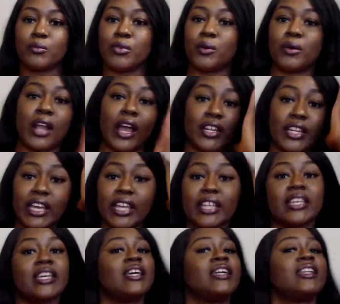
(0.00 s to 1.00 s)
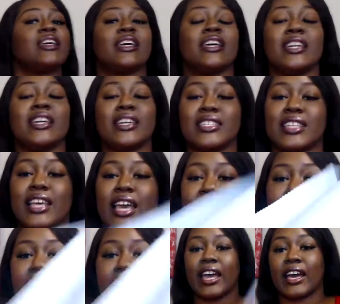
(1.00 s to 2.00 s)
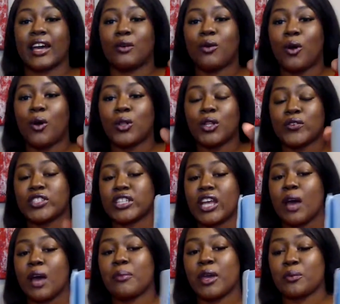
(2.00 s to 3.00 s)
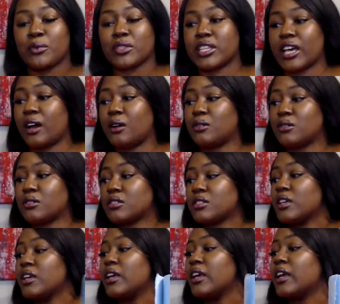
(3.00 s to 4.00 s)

But what I did get is a roll of shop paper towels.